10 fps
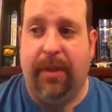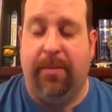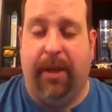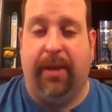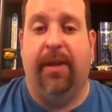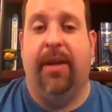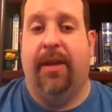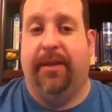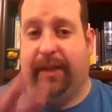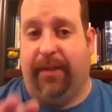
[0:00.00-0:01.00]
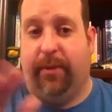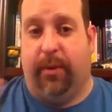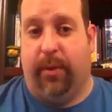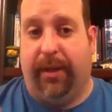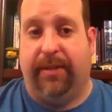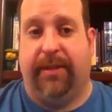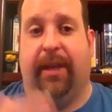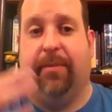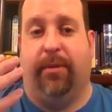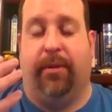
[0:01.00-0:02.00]
But to give you a quick
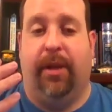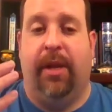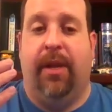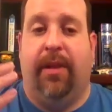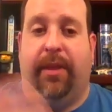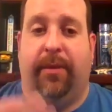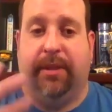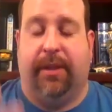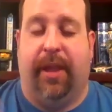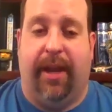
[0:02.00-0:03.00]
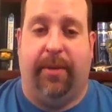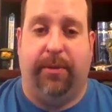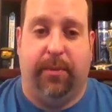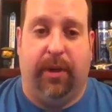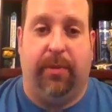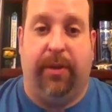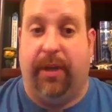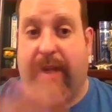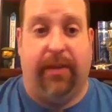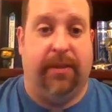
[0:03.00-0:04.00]
example, there was a client I was working with,
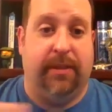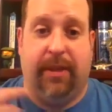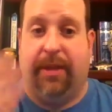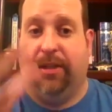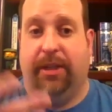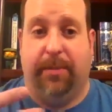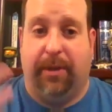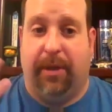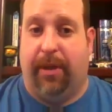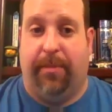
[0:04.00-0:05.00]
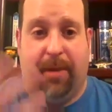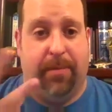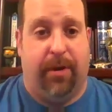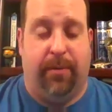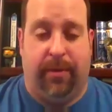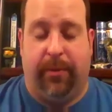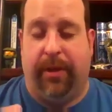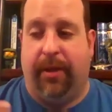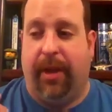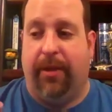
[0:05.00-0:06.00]
and again, this is not a judgment call on my part, one way
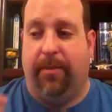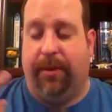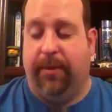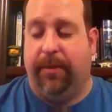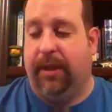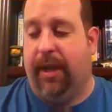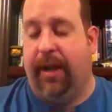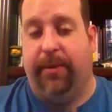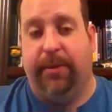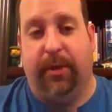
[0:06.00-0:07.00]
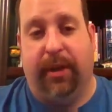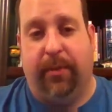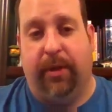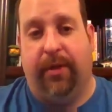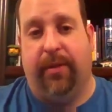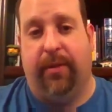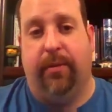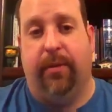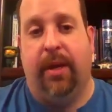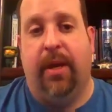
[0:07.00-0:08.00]
or the other, but there was a client I was working with
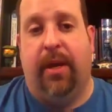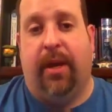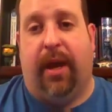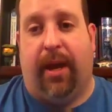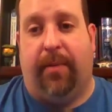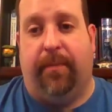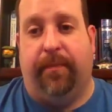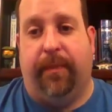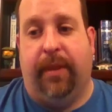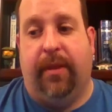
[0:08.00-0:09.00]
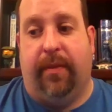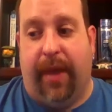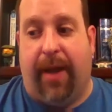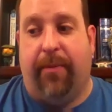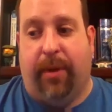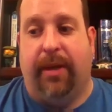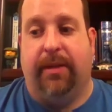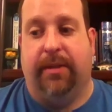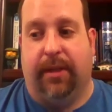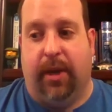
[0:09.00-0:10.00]
who, that
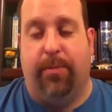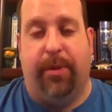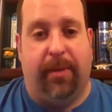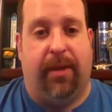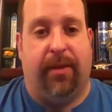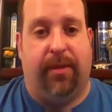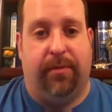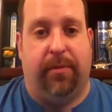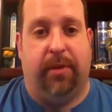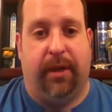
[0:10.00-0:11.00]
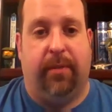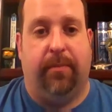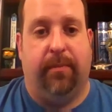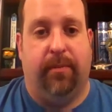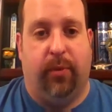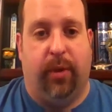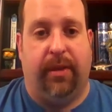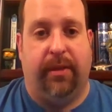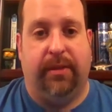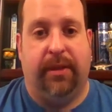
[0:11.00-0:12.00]
was a coping method for him,
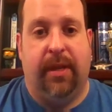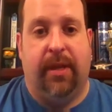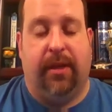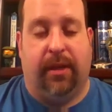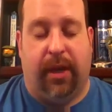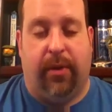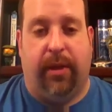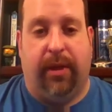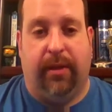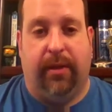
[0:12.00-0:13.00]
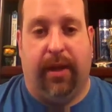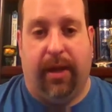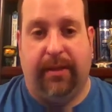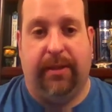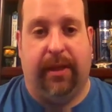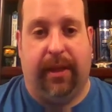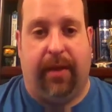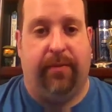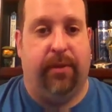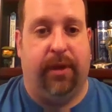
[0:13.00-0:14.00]
was going hunting
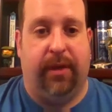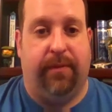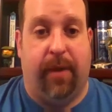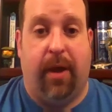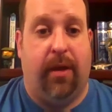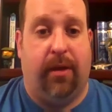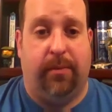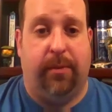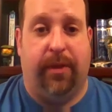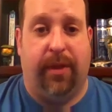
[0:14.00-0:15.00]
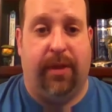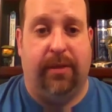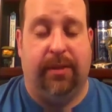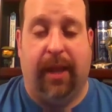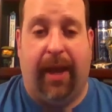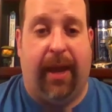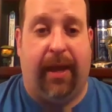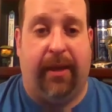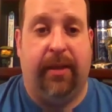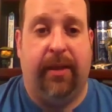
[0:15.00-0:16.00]
every fall with his
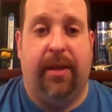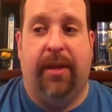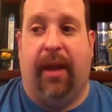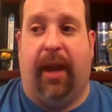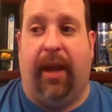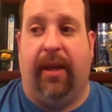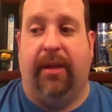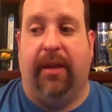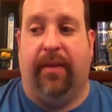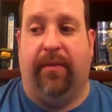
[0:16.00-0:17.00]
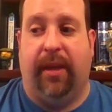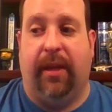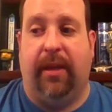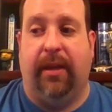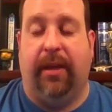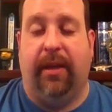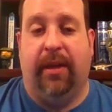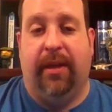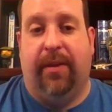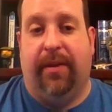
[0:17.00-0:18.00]
dad. And if he
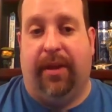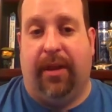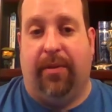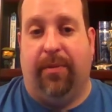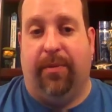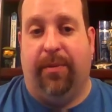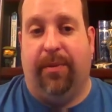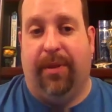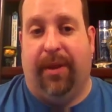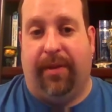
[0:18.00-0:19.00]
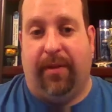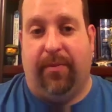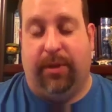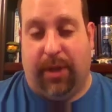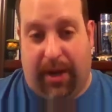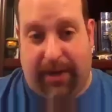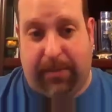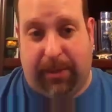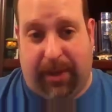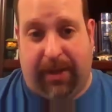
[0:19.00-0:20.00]
was
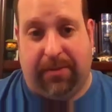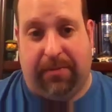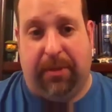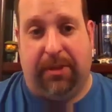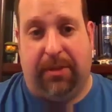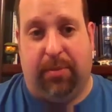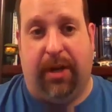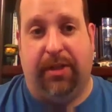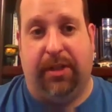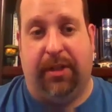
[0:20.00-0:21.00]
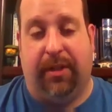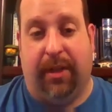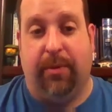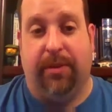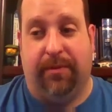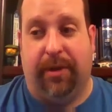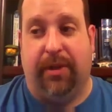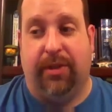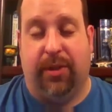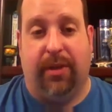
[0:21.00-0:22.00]
hospitalized for his depression, there was a
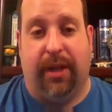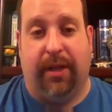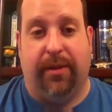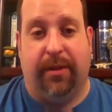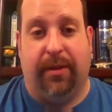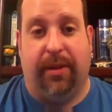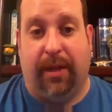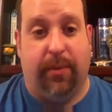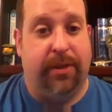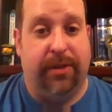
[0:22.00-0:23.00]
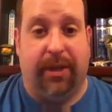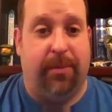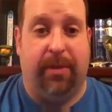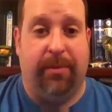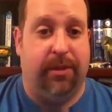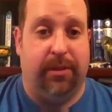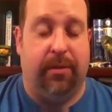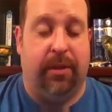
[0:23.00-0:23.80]
very strong likelihood that he wasn't going to be able to do